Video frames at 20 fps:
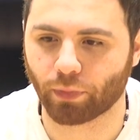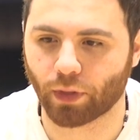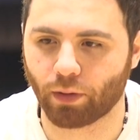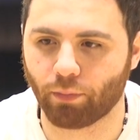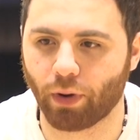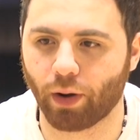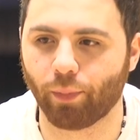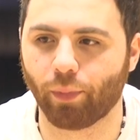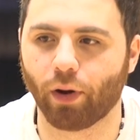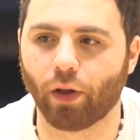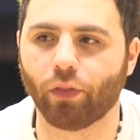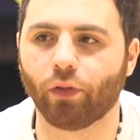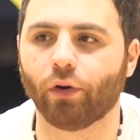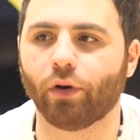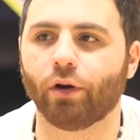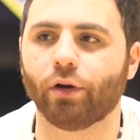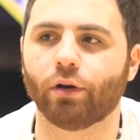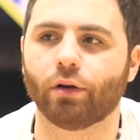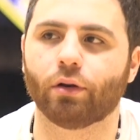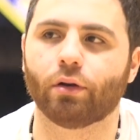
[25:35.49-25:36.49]
my
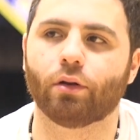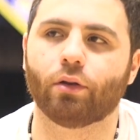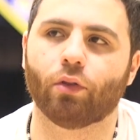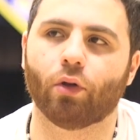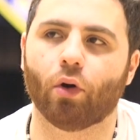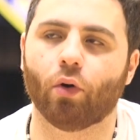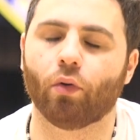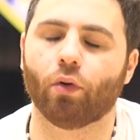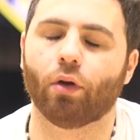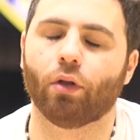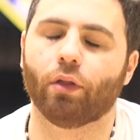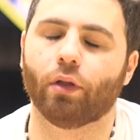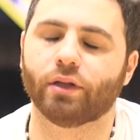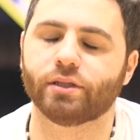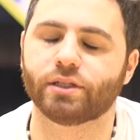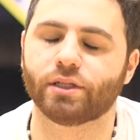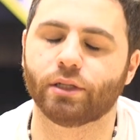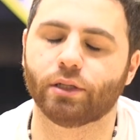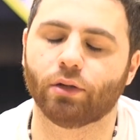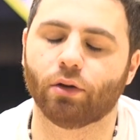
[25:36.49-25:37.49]
brother and the
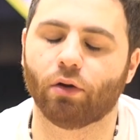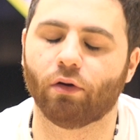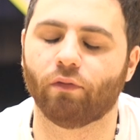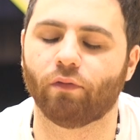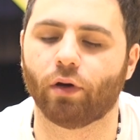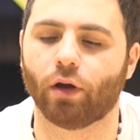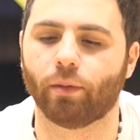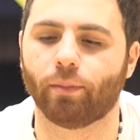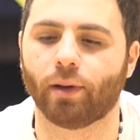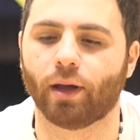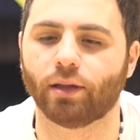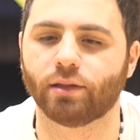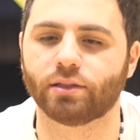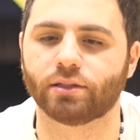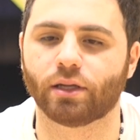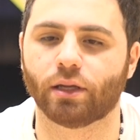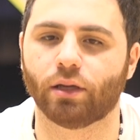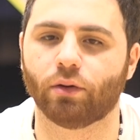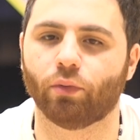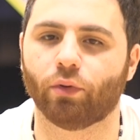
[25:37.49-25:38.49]
CEO of Hype, Ali
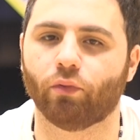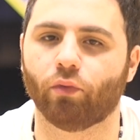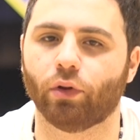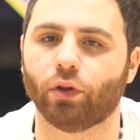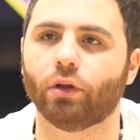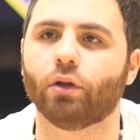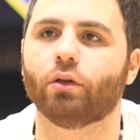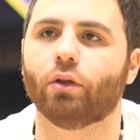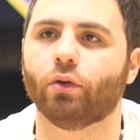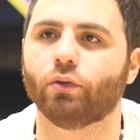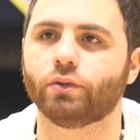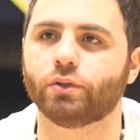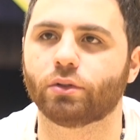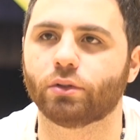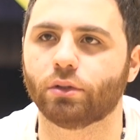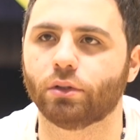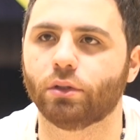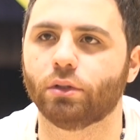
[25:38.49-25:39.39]
Said, were really close,